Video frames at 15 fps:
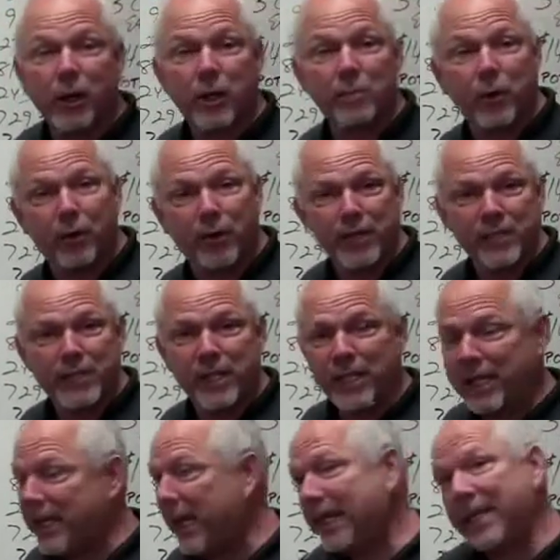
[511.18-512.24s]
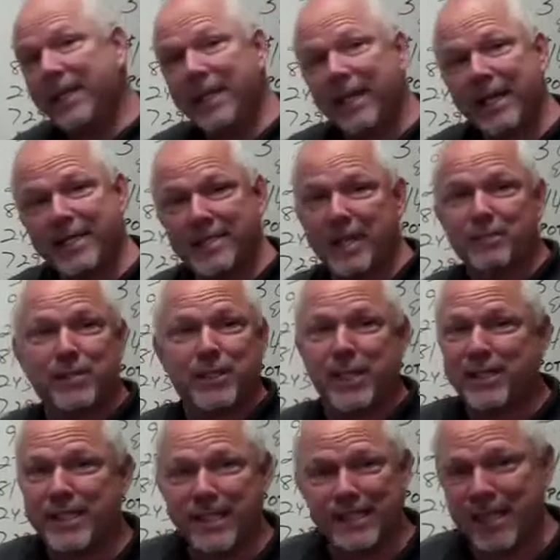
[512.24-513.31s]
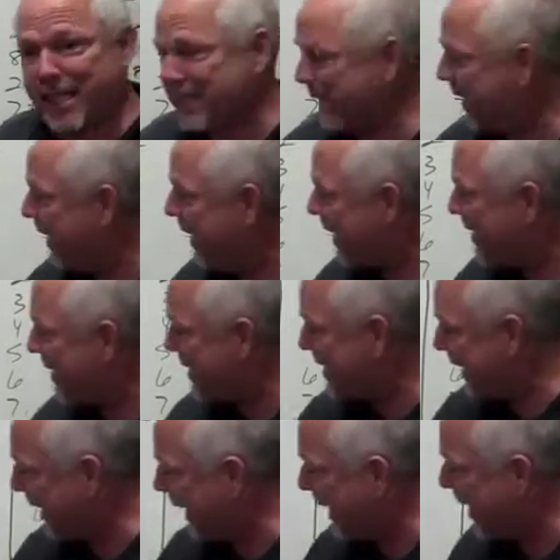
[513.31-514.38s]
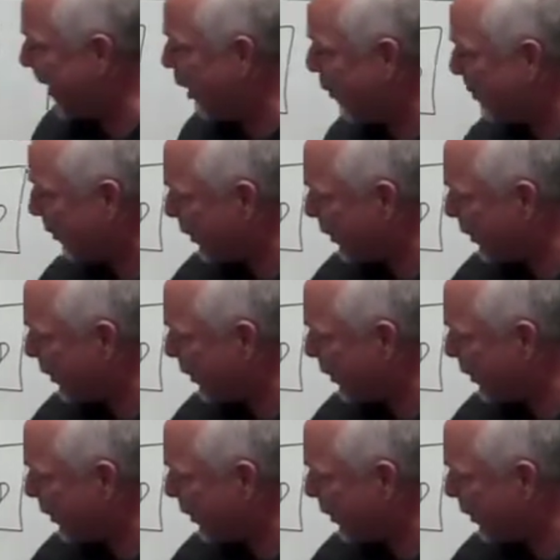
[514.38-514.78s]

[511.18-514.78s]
car bonus. And then the next step's just as easy. Just again, help